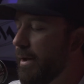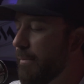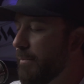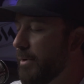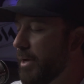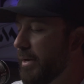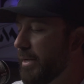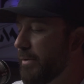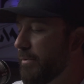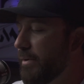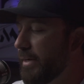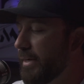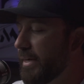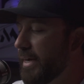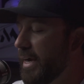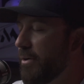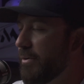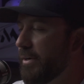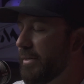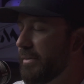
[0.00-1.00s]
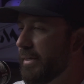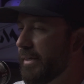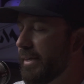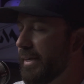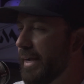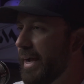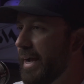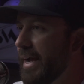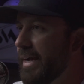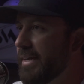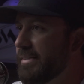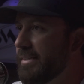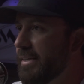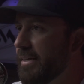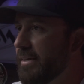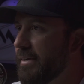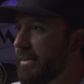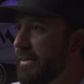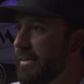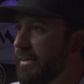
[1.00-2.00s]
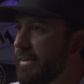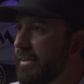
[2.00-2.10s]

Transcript: I'm not even counting the guys that